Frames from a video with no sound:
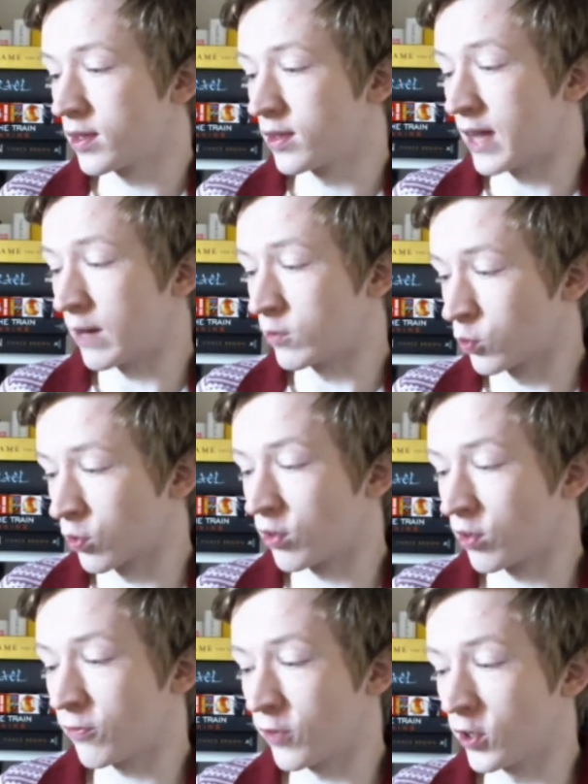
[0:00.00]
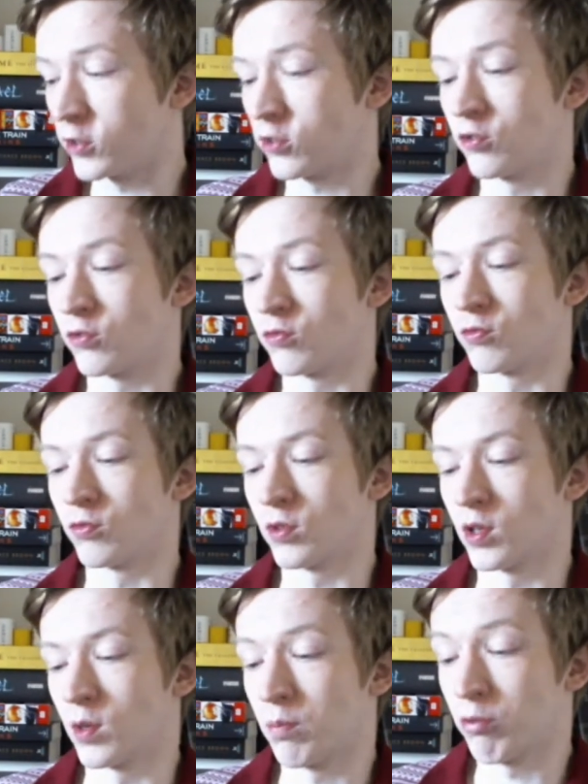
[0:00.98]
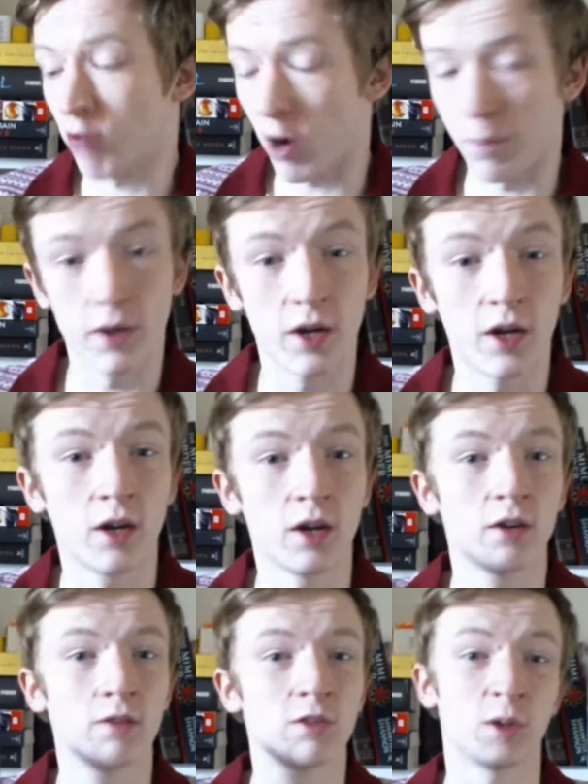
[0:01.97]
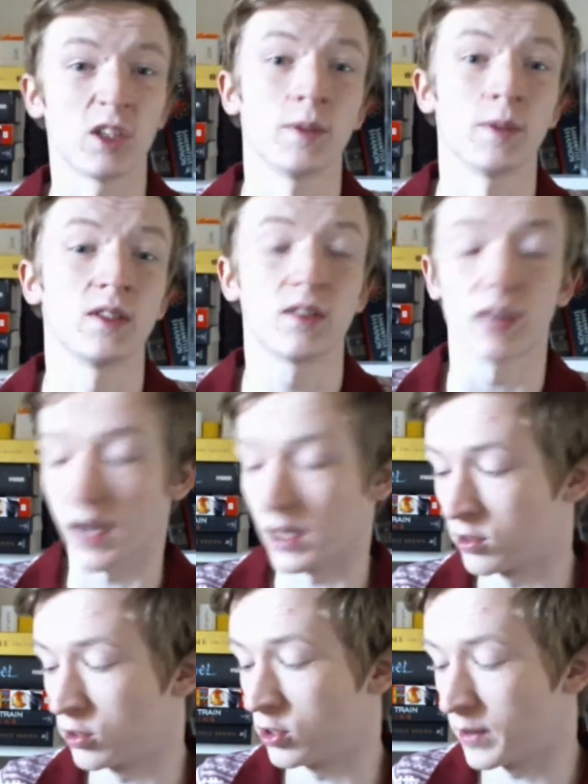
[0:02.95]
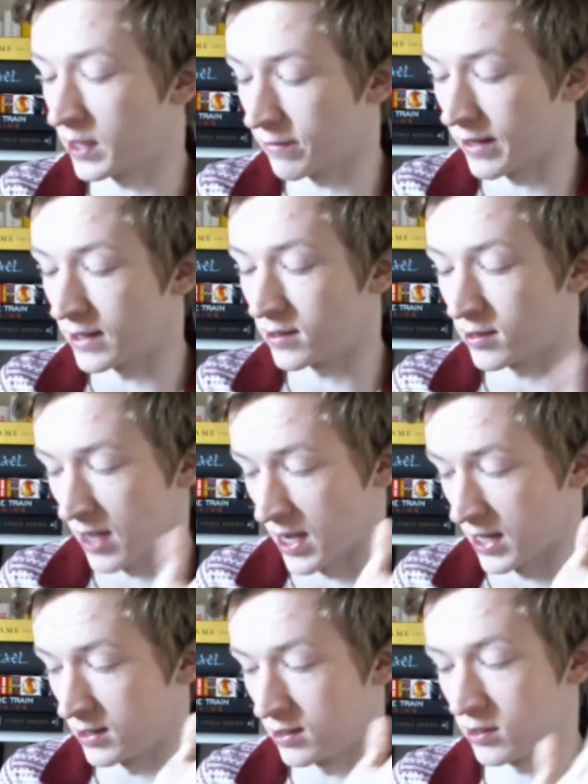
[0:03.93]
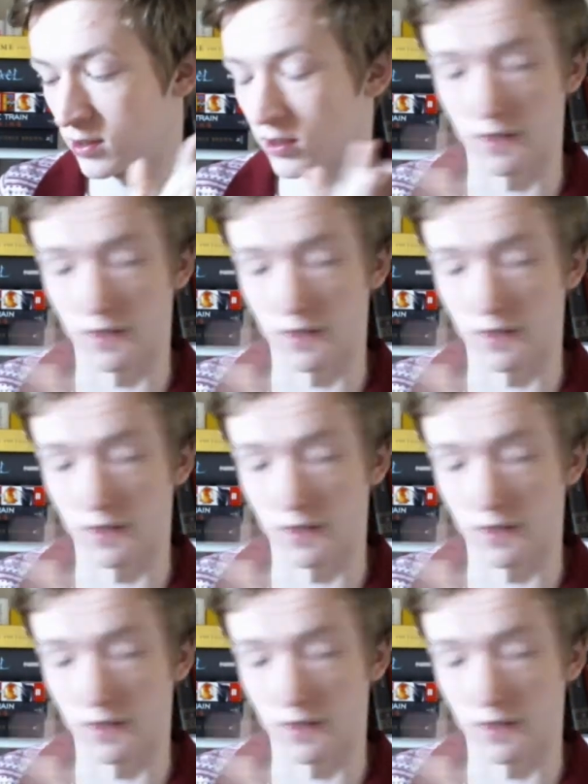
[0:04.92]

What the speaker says: that was one of the first proper responsibilities I had doing events, and